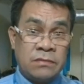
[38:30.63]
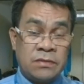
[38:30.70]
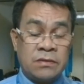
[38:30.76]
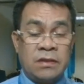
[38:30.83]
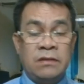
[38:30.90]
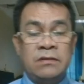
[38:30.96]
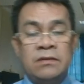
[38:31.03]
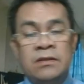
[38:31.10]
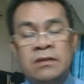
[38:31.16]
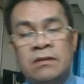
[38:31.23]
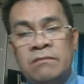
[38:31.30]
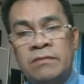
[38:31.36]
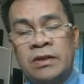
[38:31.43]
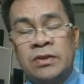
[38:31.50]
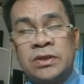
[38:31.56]
Okay?
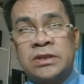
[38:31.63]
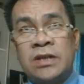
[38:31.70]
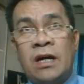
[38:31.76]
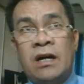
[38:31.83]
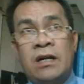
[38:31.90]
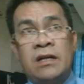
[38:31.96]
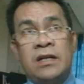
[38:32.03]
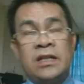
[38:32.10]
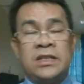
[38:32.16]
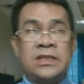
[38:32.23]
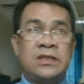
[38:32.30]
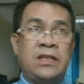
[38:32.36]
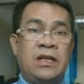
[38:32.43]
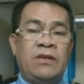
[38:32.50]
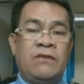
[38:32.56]
Because r is
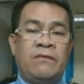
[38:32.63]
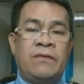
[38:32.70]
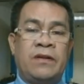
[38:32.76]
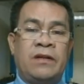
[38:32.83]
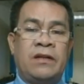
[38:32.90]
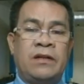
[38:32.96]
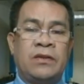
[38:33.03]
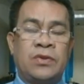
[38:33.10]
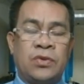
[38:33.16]
d over